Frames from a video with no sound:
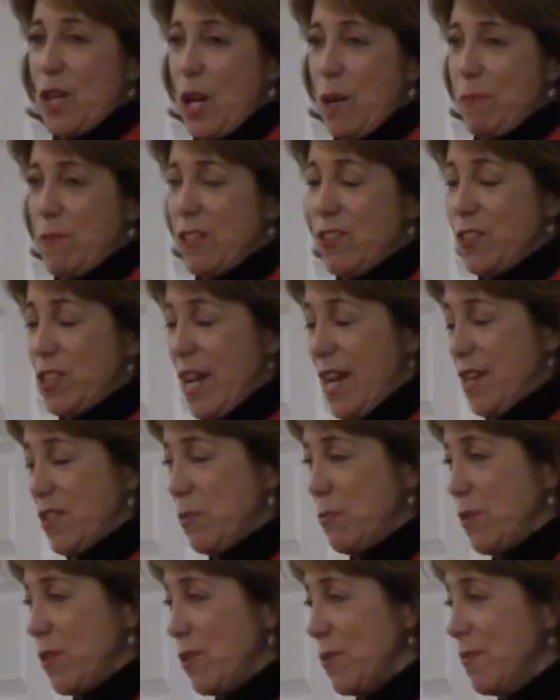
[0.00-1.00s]
up in
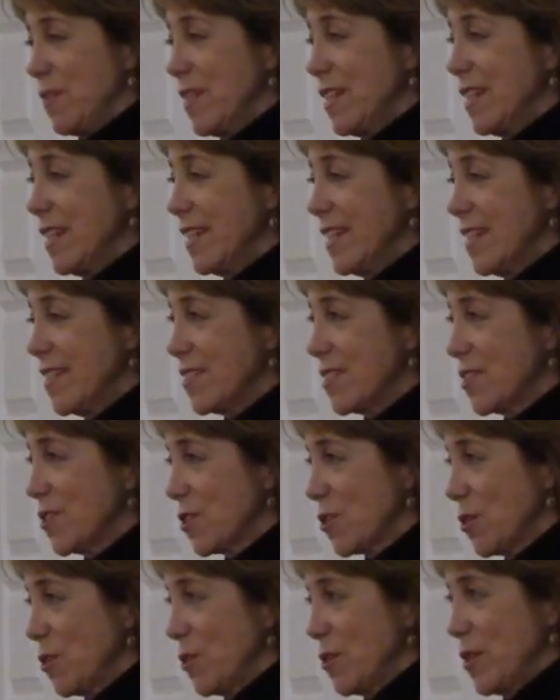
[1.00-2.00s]
Jasper, and he needs
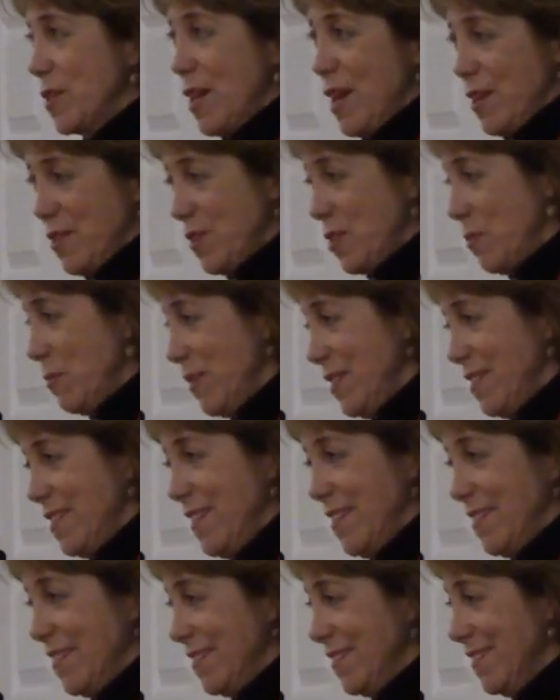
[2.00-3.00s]
his colonoscopy
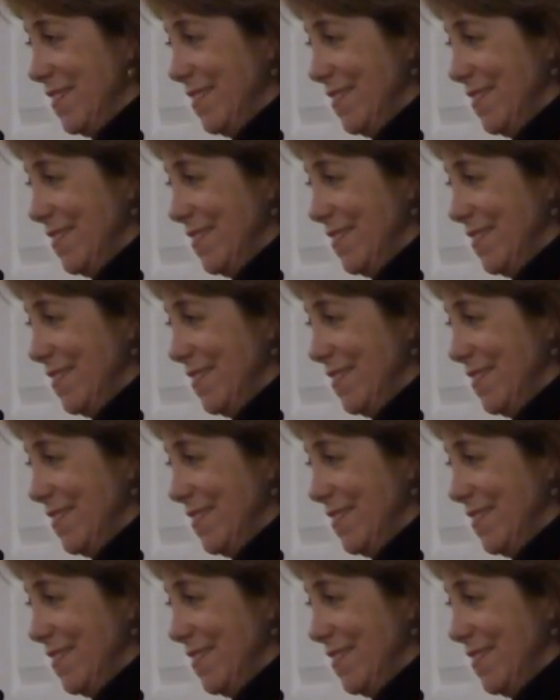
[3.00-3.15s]
done.